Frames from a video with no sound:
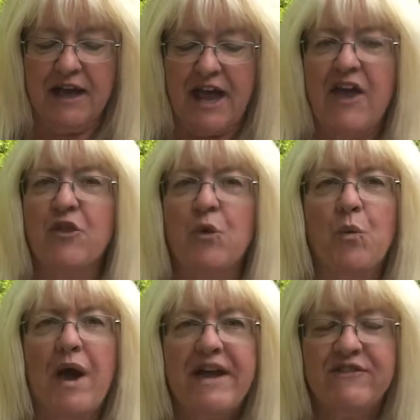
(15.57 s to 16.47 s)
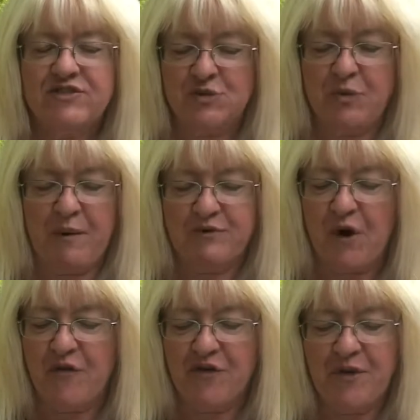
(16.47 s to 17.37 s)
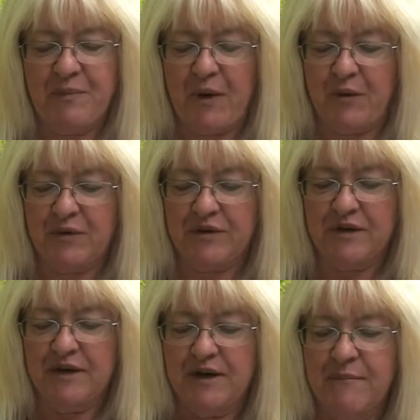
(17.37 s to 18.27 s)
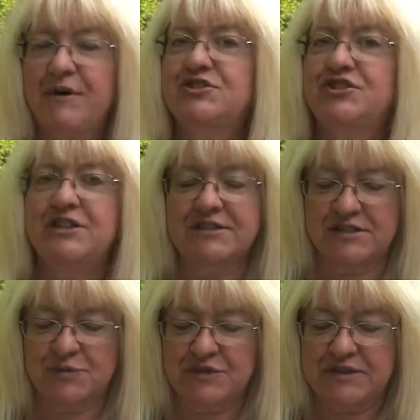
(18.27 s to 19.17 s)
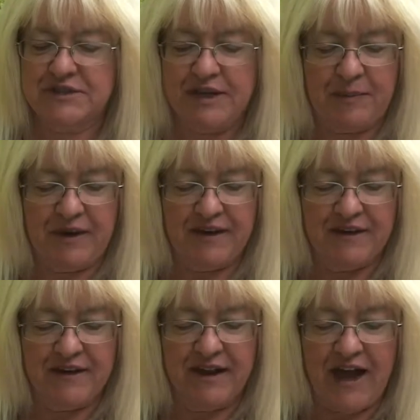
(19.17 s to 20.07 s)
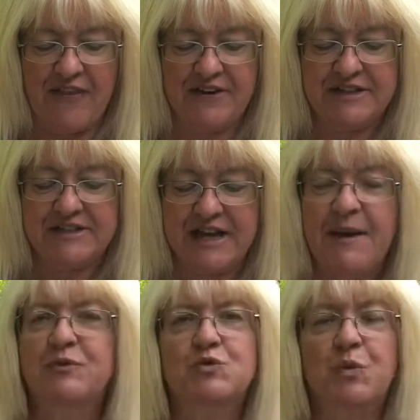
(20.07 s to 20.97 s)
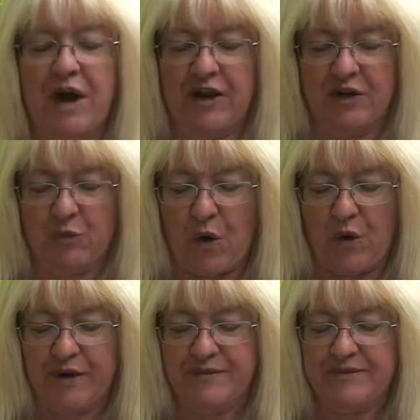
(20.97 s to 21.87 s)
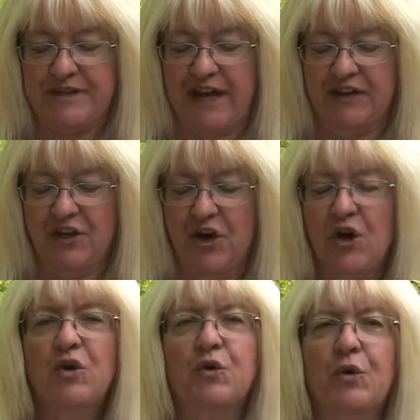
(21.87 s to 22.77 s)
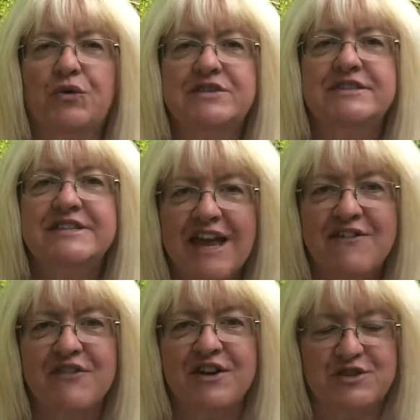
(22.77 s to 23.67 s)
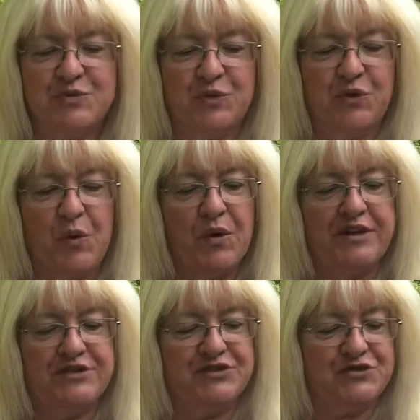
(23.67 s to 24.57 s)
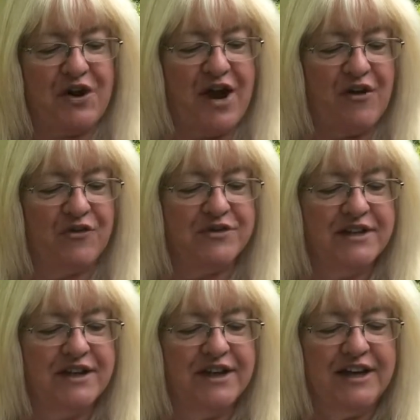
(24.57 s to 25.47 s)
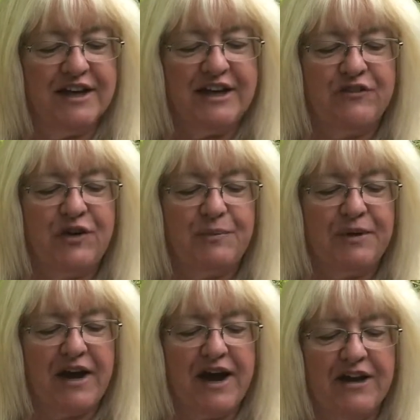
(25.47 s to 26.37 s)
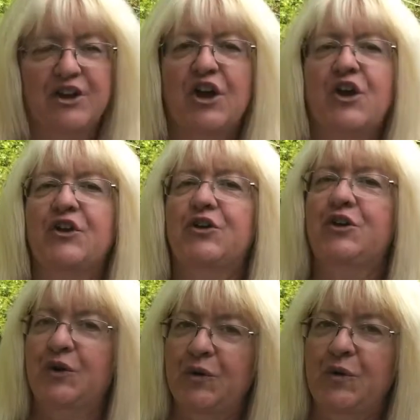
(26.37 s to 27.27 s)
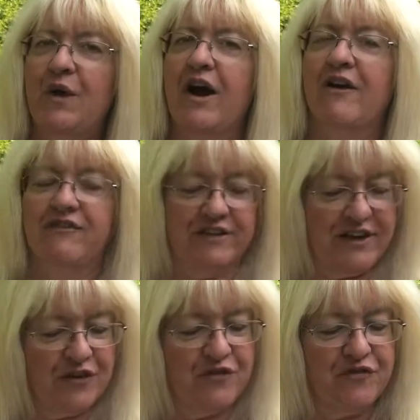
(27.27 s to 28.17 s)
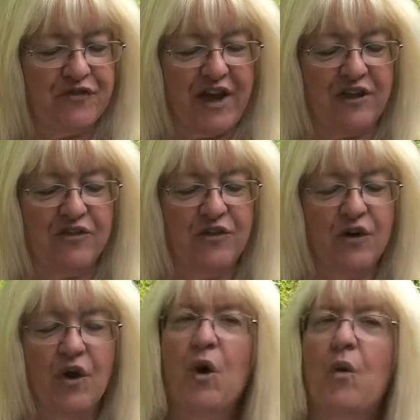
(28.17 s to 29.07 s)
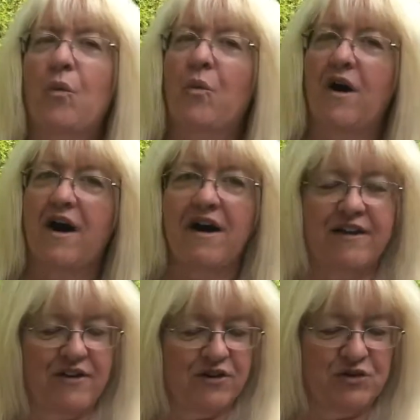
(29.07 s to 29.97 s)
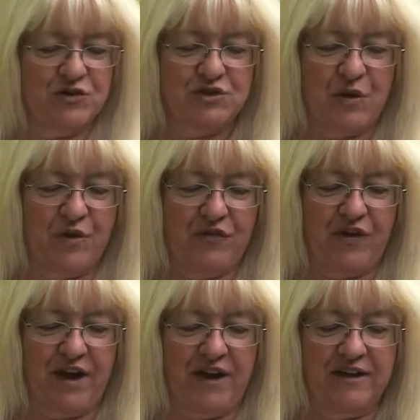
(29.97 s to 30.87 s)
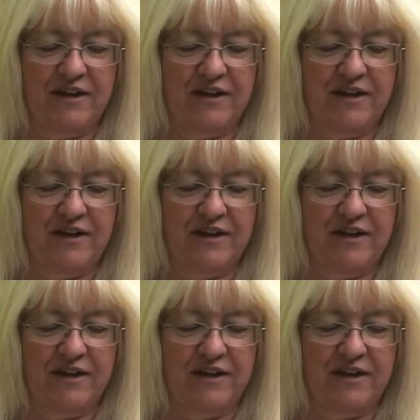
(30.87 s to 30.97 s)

and the waves swept over the boat. But Jesus was sleeping and the disciples went and woke him saying, 'Lord, save us, we're going to drown.' He replied, 'You of little faith, why are you so afraid?'